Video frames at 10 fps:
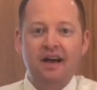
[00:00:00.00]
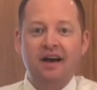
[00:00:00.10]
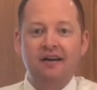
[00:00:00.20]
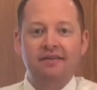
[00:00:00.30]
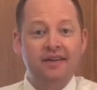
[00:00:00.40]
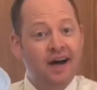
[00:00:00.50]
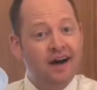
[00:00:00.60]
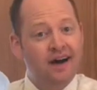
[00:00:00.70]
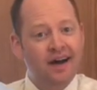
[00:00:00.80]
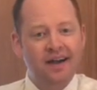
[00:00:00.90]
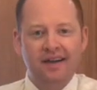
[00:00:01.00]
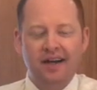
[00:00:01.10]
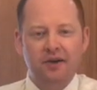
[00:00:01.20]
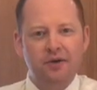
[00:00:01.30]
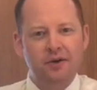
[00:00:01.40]
of not hot,
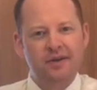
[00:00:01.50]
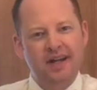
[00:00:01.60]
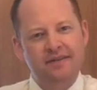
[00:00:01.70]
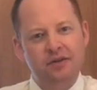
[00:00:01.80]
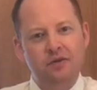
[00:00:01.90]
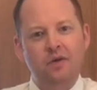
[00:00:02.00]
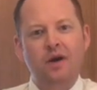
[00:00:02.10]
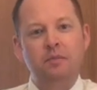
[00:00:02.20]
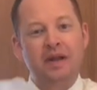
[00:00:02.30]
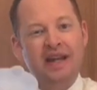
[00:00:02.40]
not cold, not even lukewarm, but